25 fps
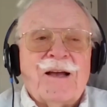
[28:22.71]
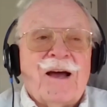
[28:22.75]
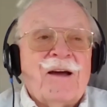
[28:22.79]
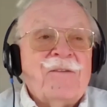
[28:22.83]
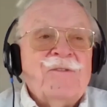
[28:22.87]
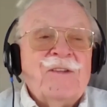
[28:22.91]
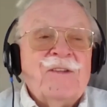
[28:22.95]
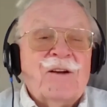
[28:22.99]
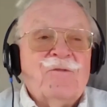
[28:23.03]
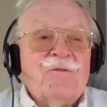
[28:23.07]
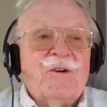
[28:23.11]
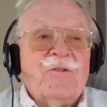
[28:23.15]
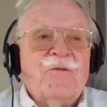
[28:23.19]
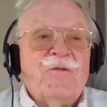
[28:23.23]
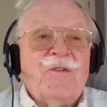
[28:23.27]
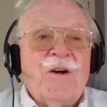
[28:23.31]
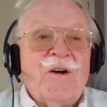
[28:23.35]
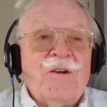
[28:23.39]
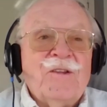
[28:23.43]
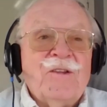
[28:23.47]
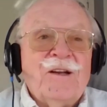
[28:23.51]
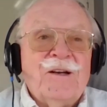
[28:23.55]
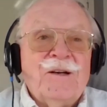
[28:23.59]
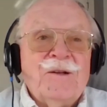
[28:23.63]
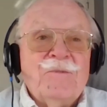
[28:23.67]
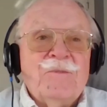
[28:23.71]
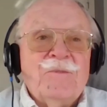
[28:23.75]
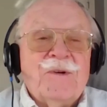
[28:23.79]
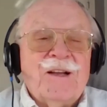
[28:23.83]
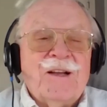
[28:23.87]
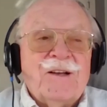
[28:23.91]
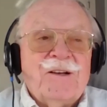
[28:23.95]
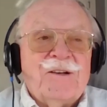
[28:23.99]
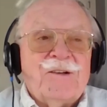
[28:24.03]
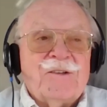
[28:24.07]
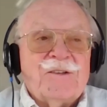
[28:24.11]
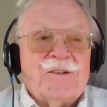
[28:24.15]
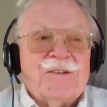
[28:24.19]
I've never found
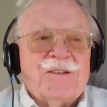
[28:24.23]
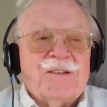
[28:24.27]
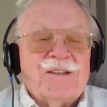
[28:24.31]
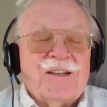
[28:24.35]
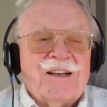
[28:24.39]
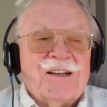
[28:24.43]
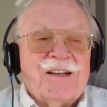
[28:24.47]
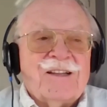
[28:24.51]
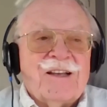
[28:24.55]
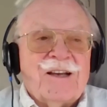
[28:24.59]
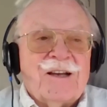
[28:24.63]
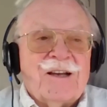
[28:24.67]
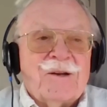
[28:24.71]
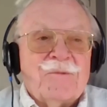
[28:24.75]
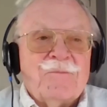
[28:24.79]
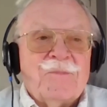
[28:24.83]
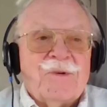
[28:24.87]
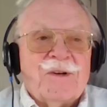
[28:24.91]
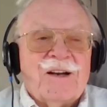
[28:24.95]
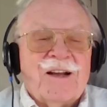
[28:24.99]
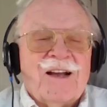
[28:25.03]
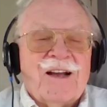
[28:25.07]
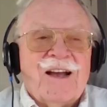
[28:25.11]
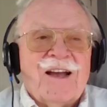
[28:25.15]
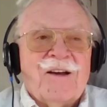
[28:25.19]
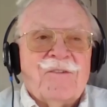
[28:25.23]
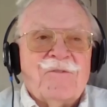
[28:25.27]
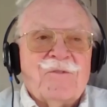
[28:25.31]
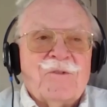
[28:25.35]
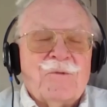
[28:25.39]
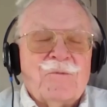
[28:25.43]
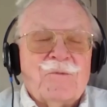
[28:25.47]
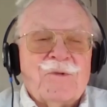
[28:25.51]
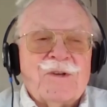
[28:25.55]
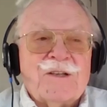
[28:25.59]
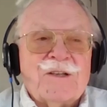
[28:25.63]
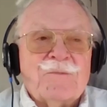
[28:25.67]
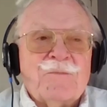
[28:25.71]
anybody else like that, but I have to
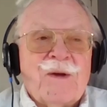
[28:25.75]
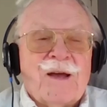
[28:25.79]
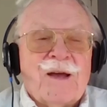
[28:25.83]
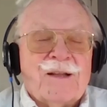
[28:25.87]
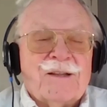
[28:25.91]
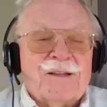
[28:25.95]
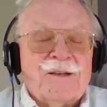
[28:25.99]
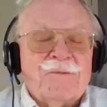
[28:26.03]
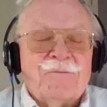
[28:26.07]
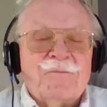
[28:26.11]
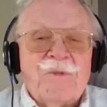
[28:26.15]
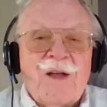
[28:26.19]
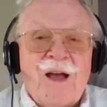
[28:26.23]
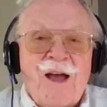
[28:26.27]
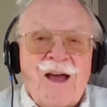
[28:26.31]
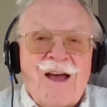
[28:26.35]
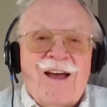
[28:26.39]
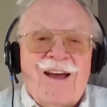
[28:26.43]
respect him.